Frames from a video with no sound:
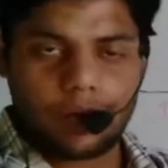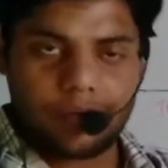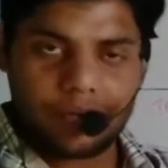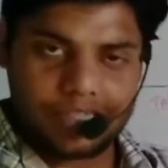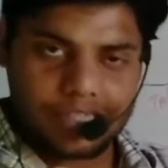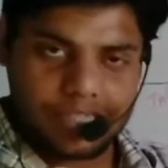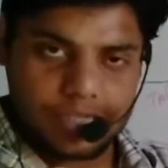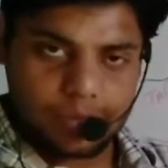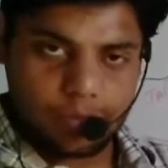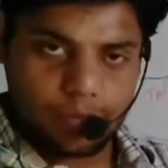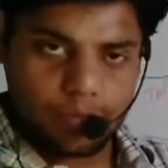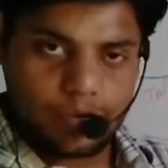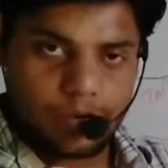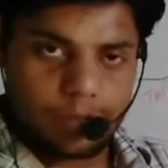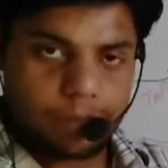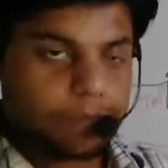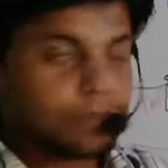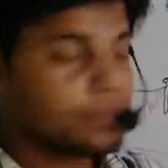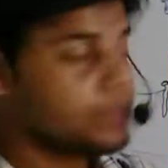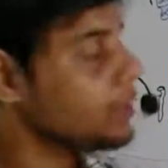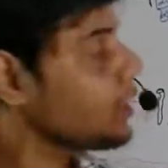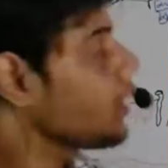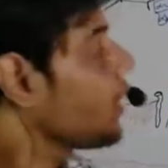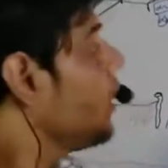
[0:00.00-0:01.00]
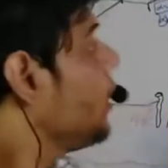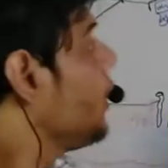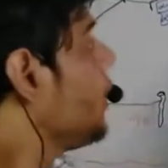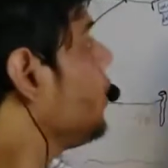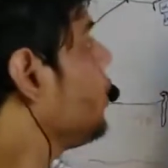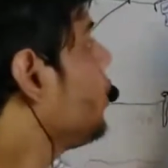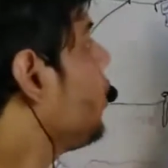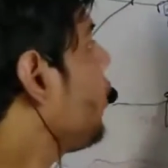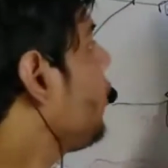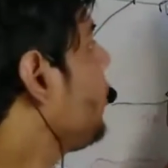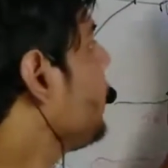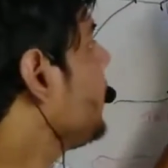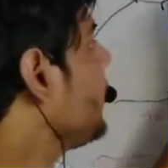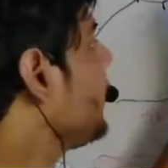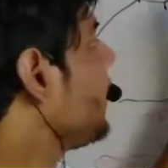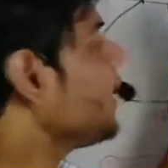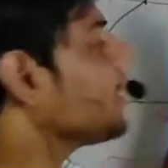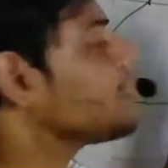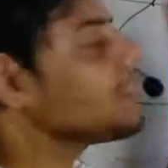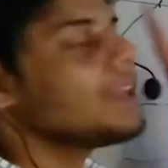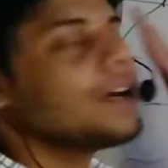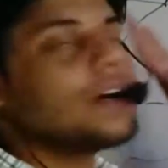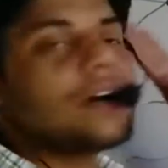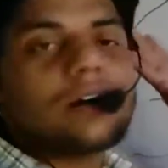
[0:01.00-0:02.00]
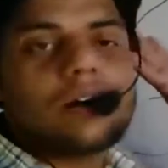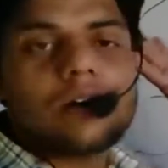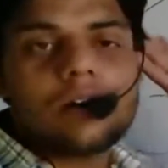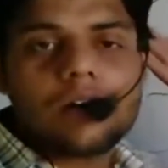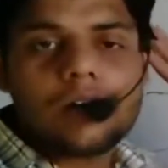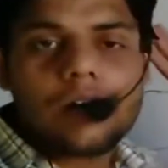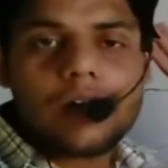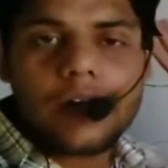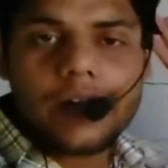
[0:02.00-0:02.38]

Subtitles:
reticulum. Now we get the